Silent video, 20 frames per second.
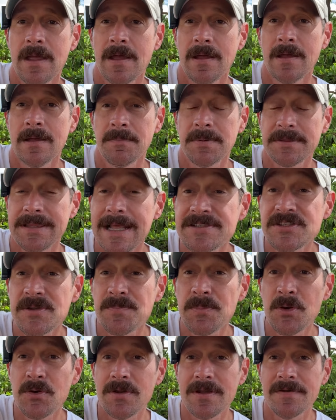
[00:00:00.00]
But that's the
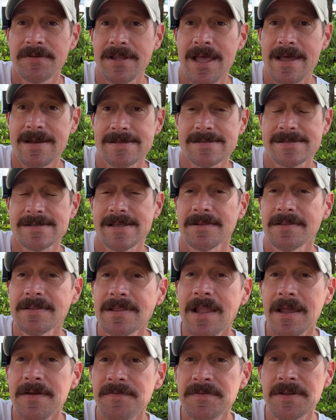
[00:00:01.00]
beauty of tennis. It's a
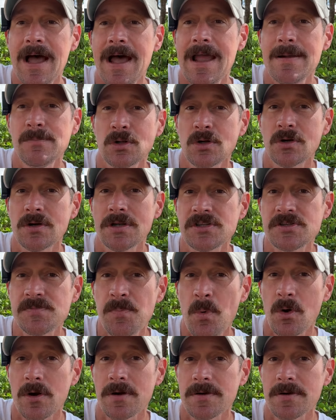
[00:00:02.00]
lifetime learning sport.